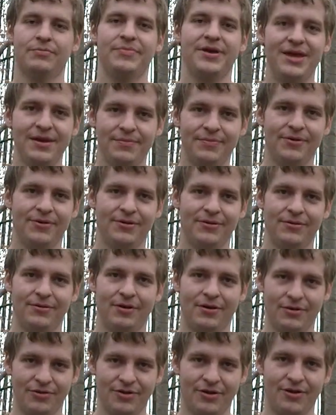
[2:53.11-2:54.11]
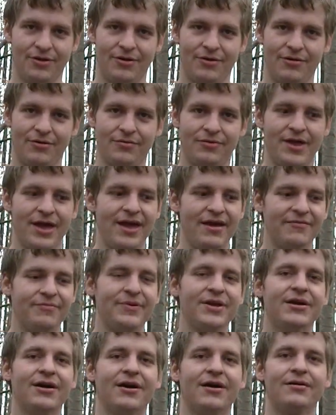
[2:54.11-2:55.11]
people on the whole. They have
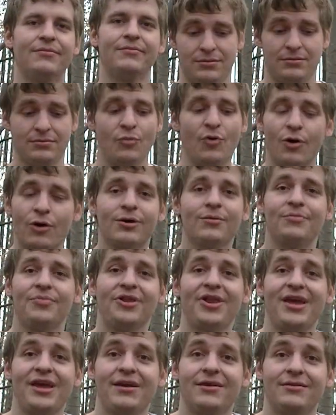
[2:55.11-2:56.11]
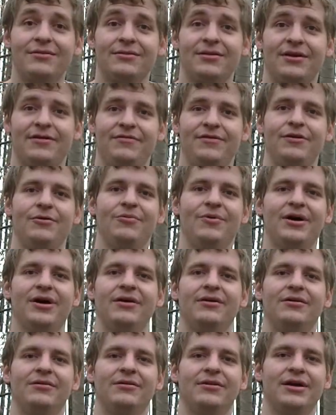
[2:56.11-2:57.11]
become more complete, if you will.